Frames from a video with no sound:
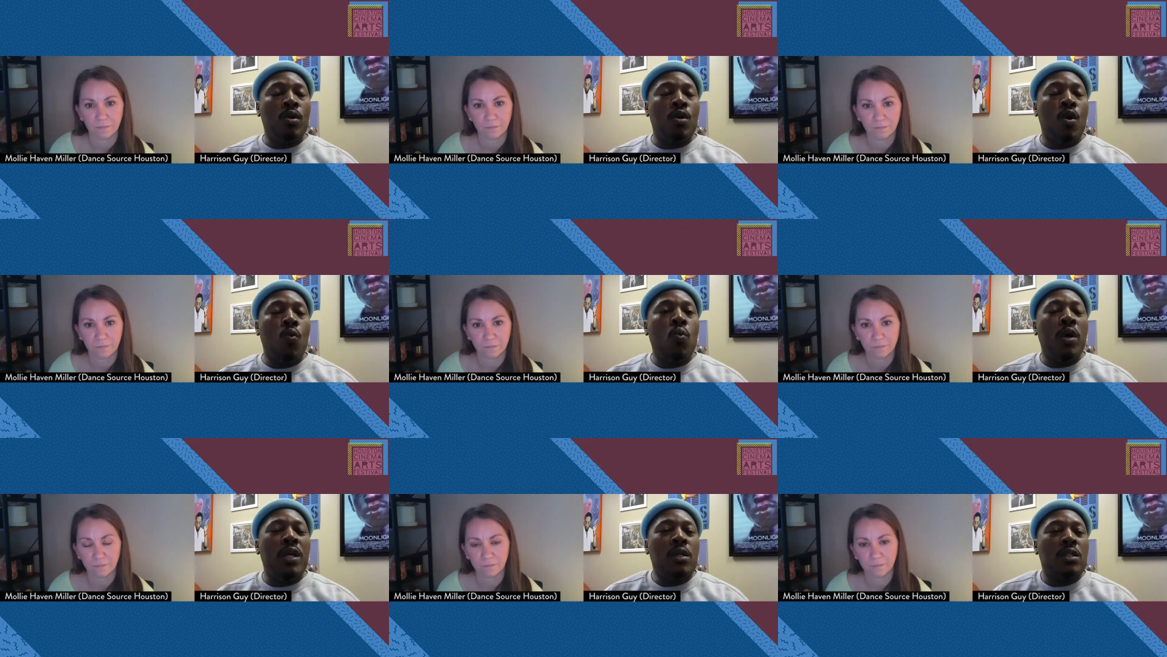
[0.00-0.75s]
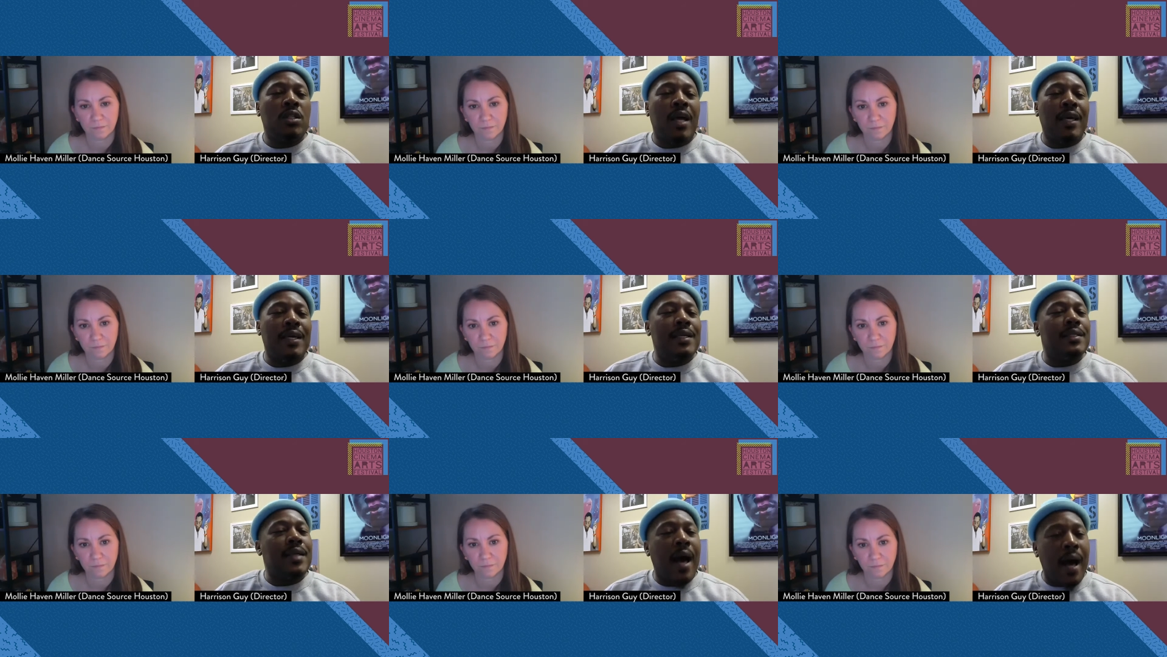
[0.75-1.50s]
Speaker 1: you know, what he looks like in
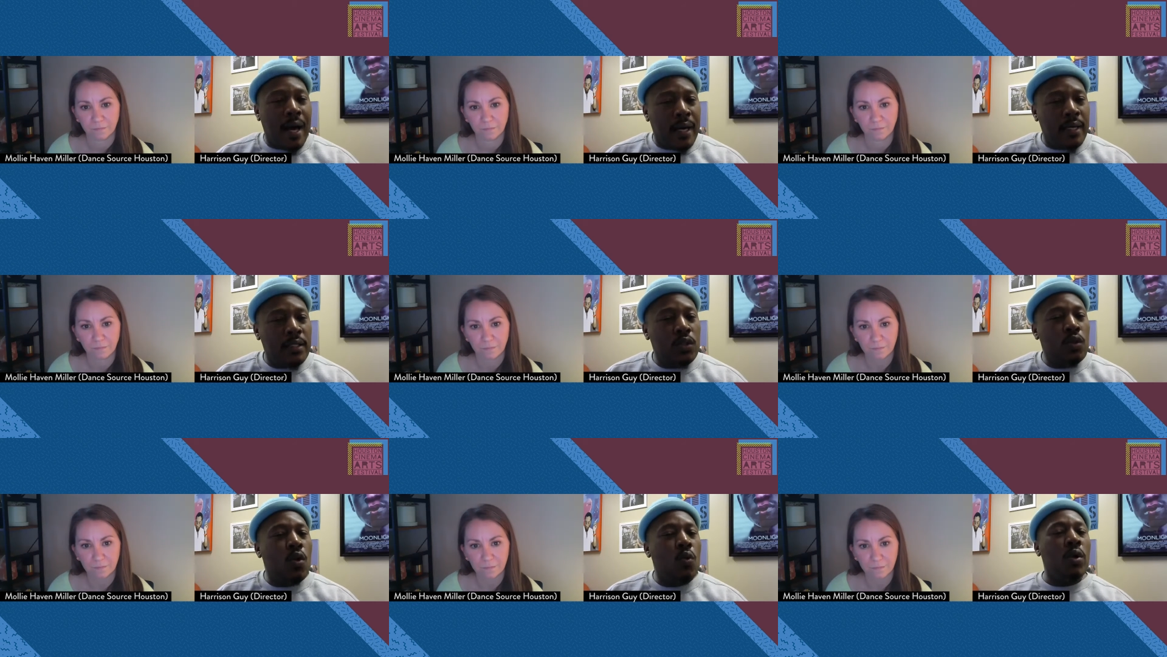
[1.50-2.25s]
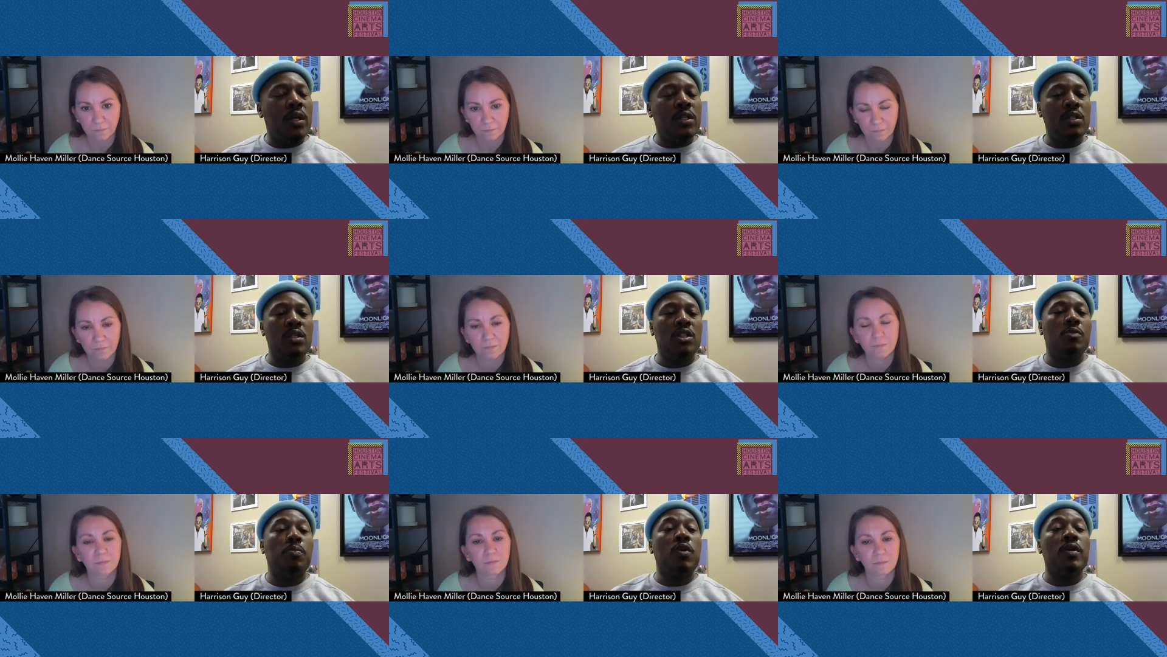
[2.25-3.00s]
his eyes. You know, what is his
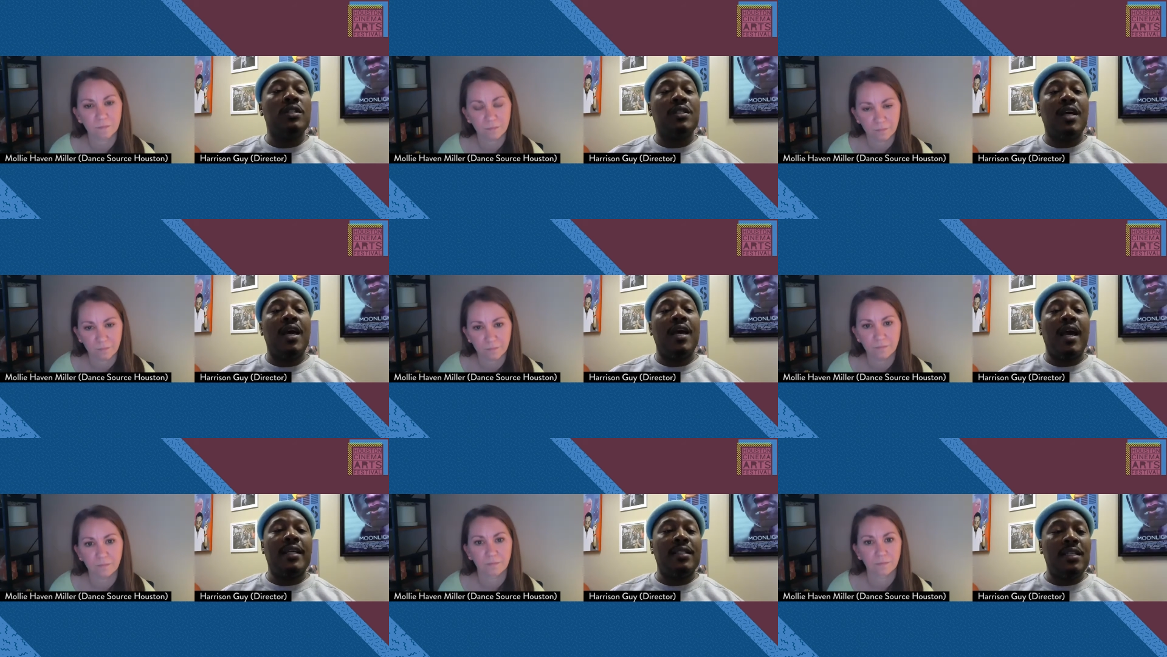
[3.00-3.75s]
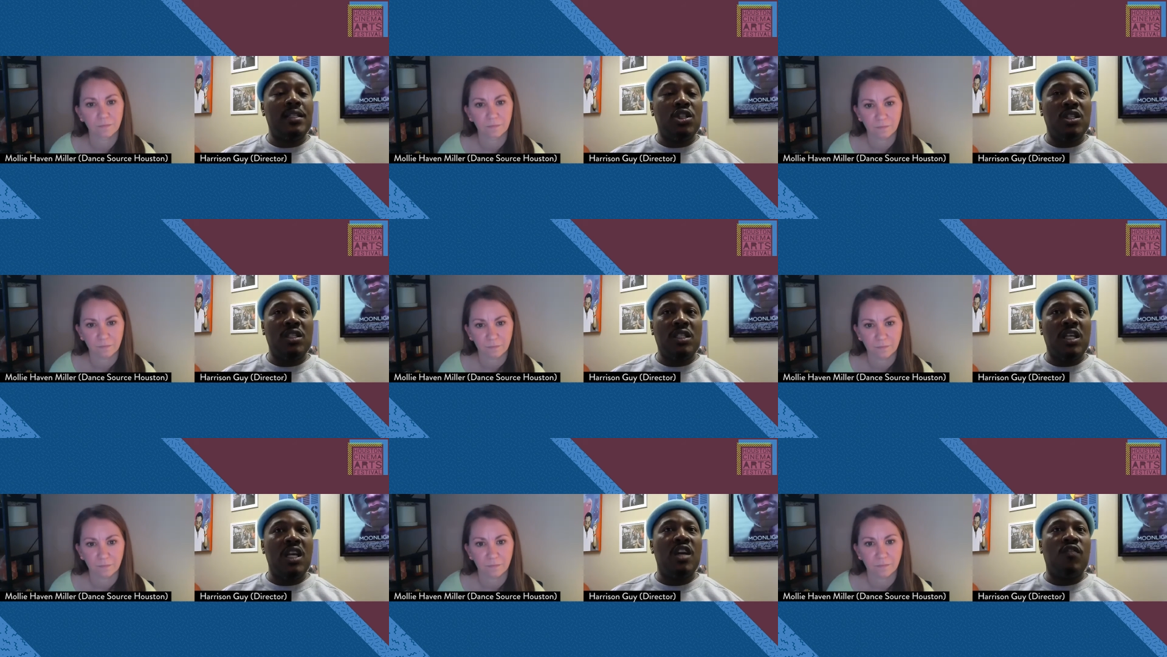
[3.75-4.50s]
spirit saying as he's just
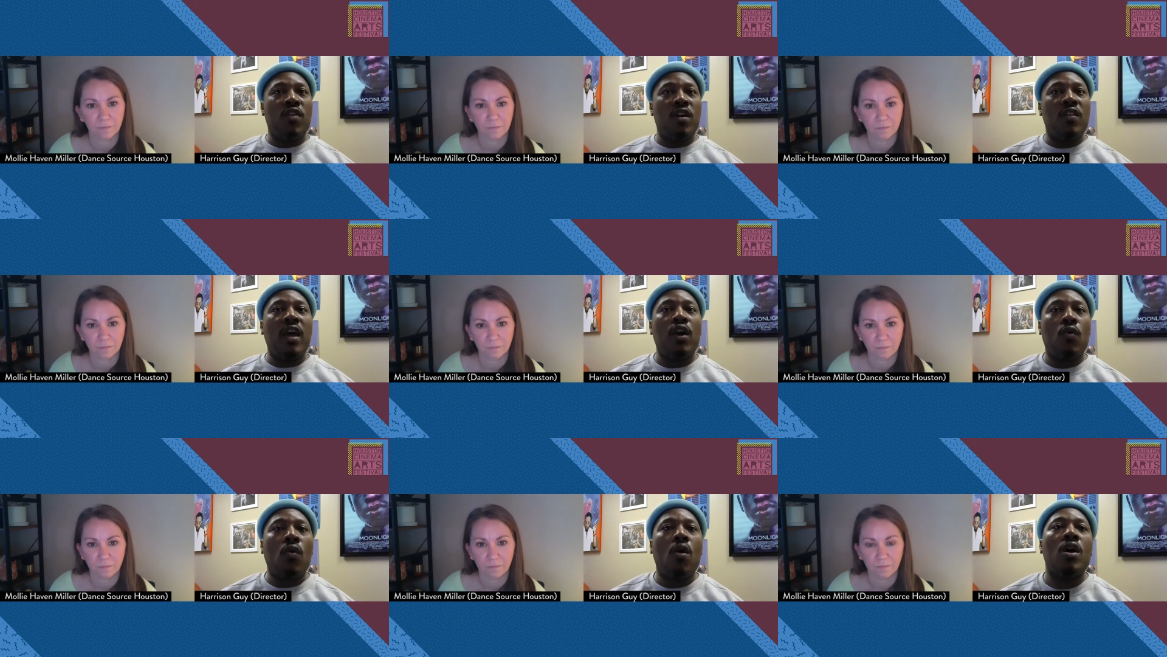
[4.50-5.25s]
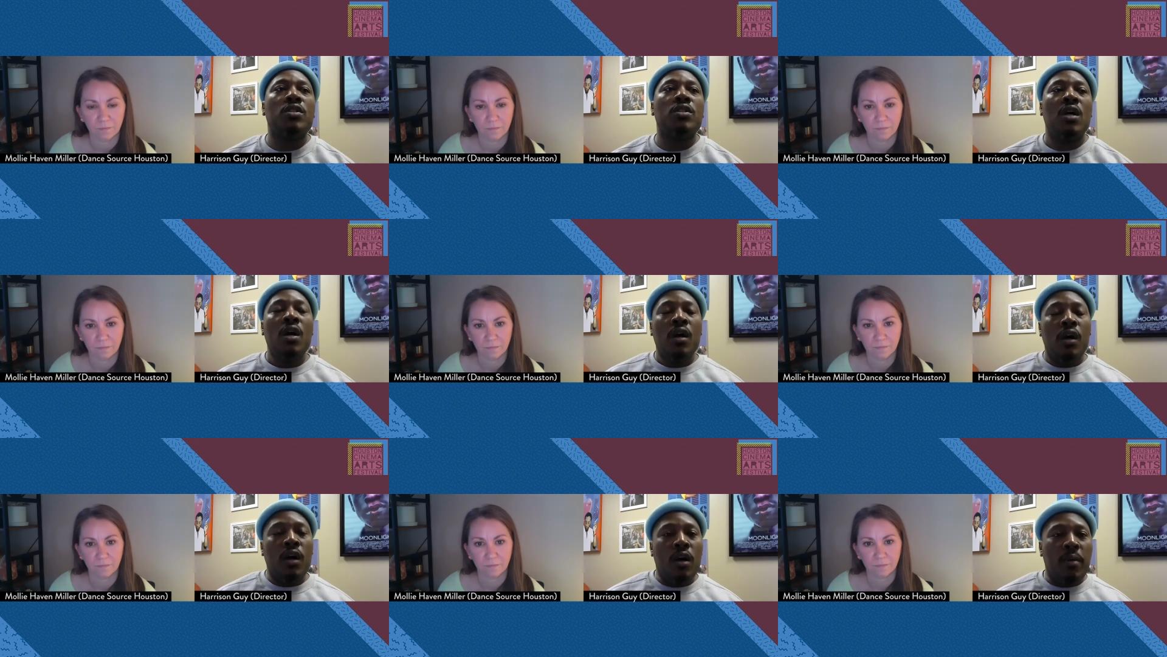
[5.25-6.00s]
sitting in front of that cross?
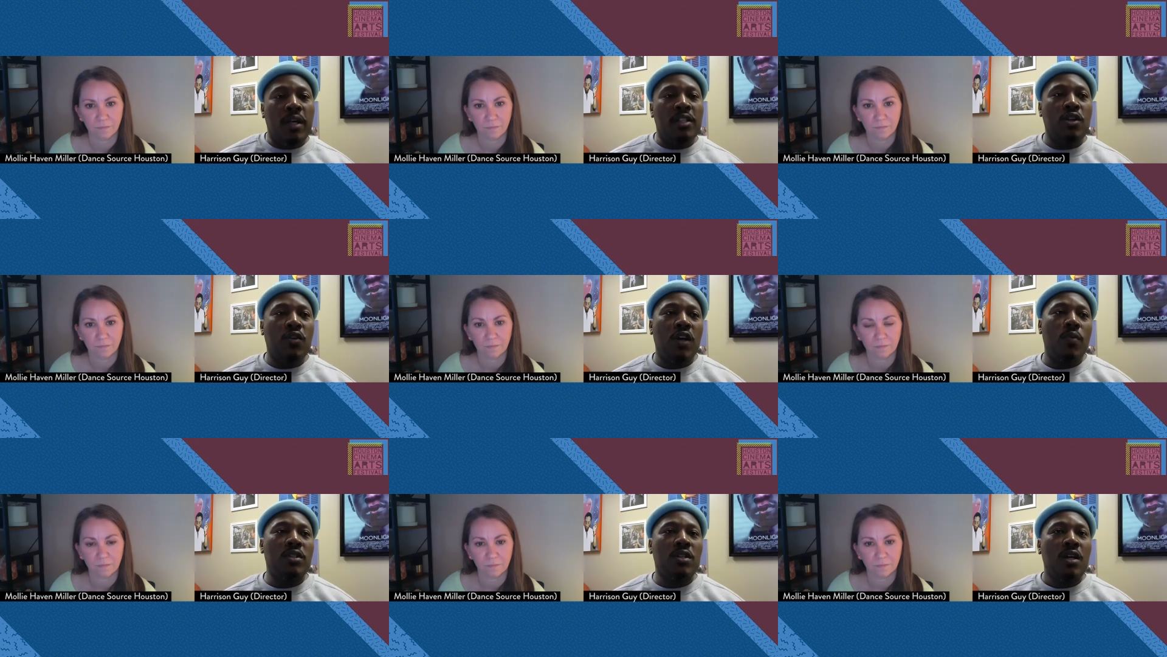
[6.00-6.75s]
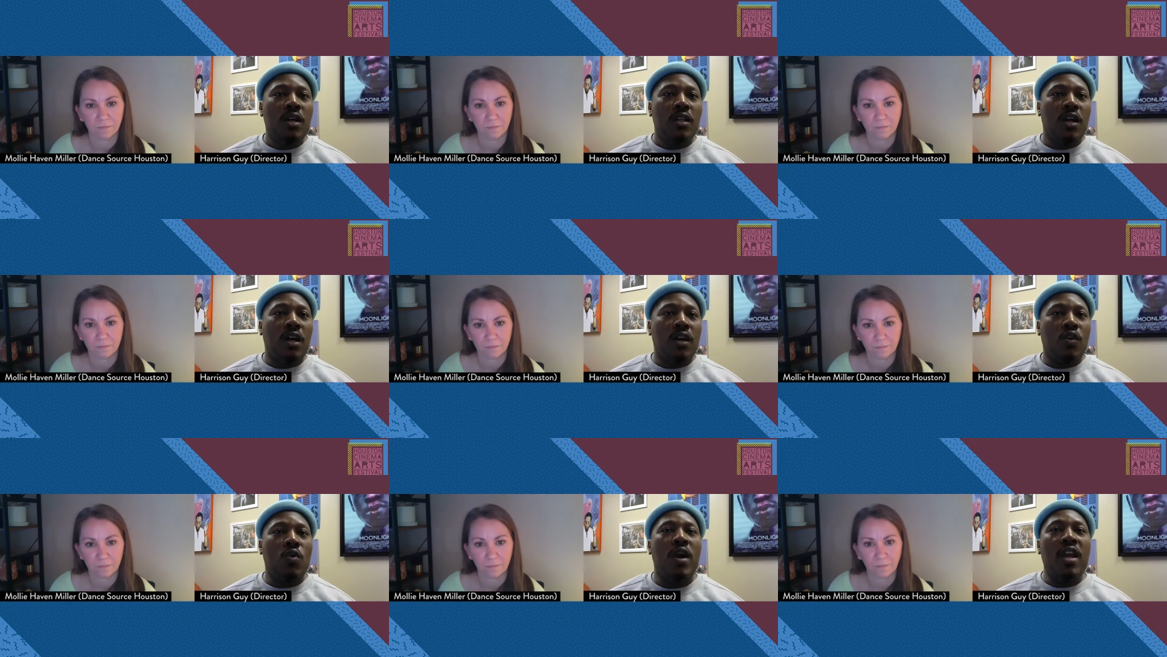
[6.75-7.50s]
Um, and so that was the
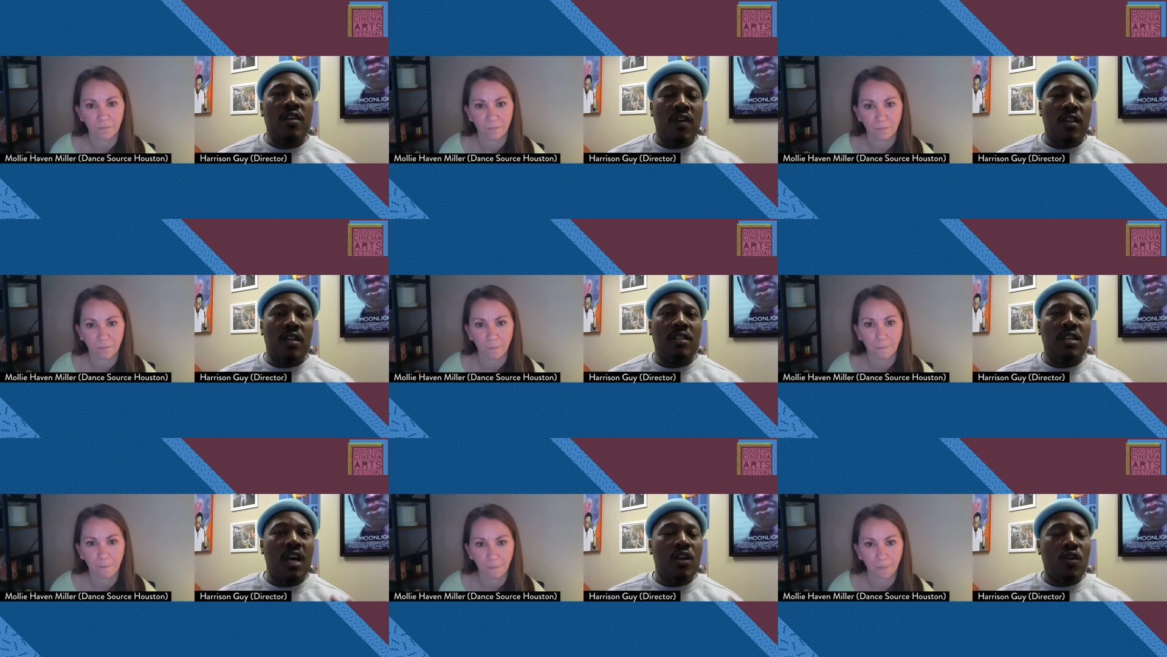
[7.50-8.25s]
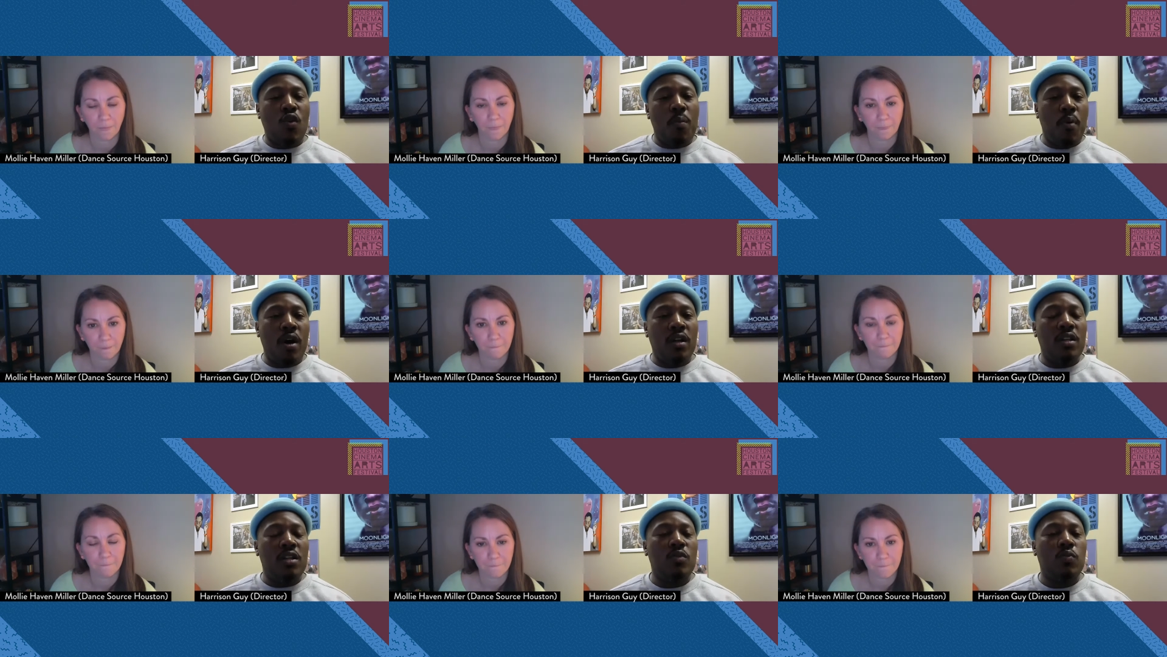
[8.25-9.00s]
creative and the technical part of
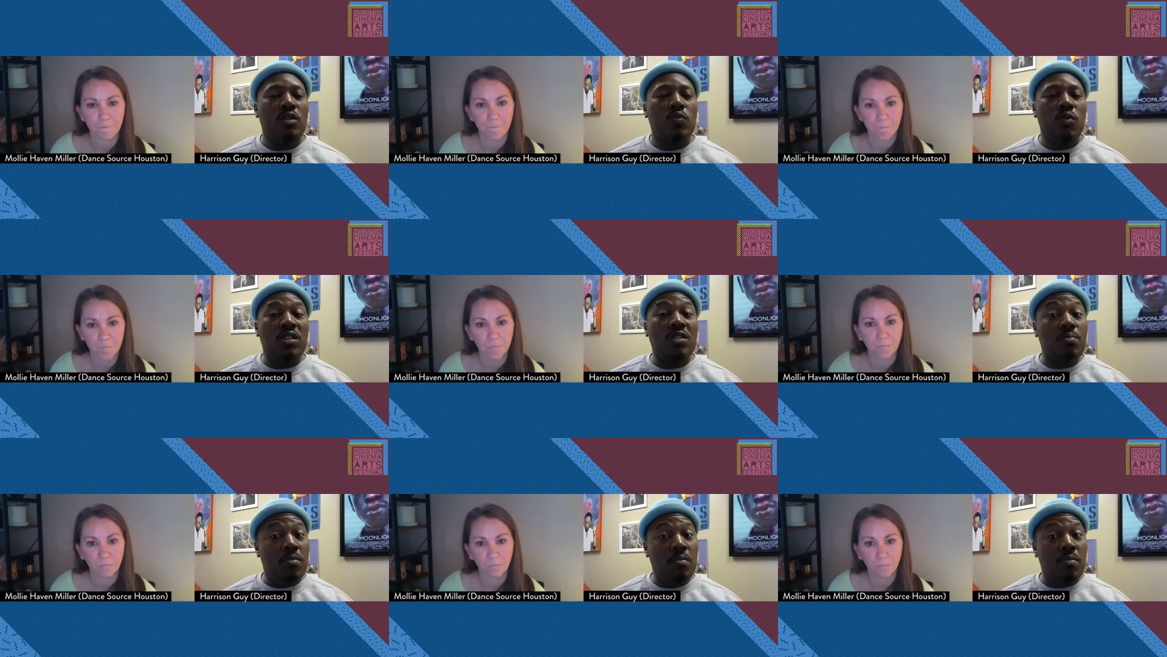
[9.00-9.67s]
this was was